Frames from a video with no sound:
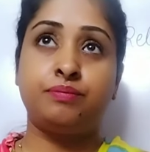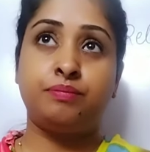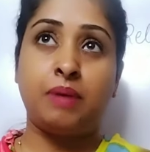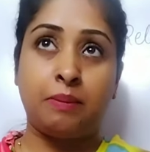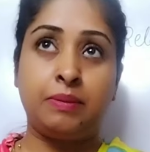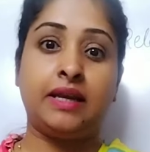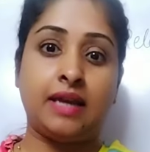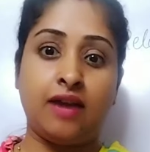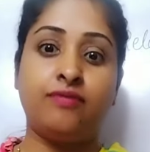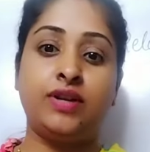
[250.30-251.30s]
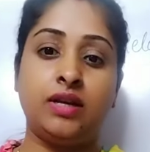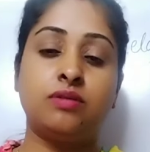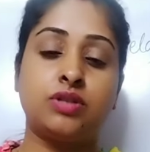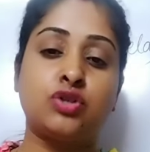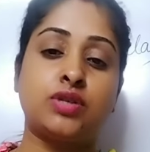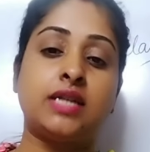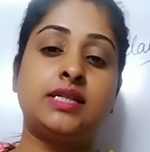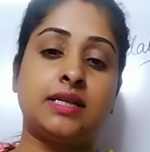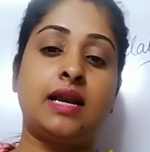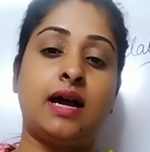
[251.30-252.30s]
public, every the society
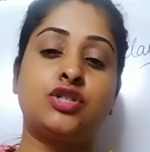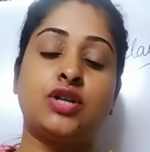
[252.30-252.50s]
at large,